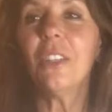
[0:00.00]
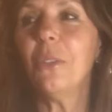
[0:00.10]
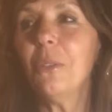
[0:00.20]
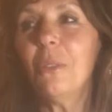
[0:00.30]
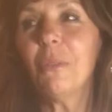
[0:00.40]

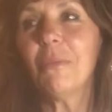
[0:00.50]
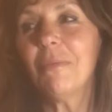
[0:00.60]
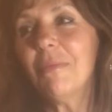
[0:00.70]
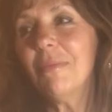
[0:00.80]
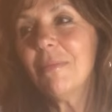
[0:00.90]
You
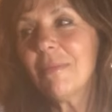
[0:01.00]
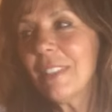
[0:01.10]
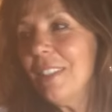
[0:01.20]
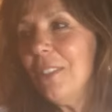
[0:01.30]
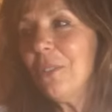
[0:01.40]

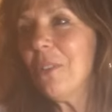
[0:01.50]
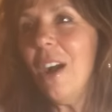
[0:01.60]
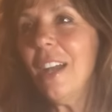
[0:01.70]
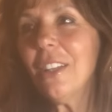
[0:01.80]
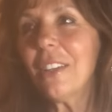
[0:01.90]
you
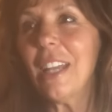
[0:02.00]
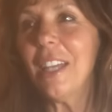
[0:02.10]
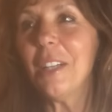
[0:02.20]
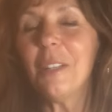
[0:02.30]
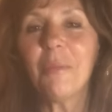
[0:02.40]
honor
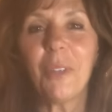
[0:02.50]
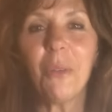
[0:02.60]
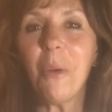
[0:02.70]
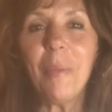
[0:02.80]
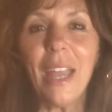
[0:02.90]
him,
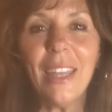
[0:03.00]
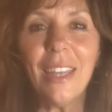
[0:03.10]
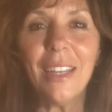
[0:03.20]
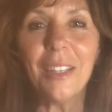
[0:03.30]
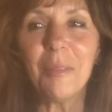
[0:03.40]
you obey
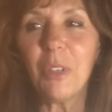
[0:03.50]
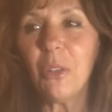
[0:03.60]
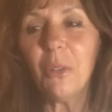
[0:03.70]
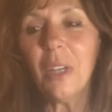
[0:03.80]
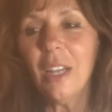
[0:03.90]
him,
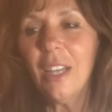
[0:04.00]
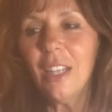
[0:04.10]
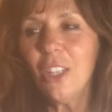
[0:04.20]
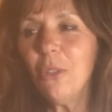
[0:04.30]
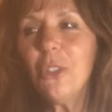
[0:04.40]
you
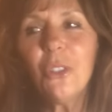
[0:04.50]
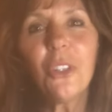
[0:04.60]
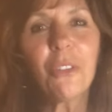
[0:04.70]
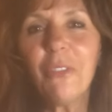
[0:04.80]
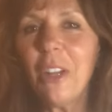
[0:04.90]
you do
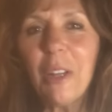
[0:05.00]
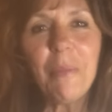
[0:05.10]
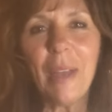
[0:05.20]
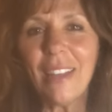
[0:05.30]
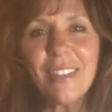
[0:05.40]
your very
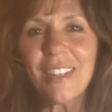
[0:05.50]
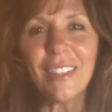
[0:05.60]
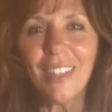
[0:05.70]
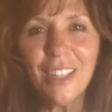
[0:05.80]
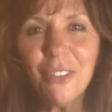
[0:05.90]
best to
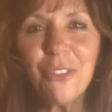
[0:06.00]
live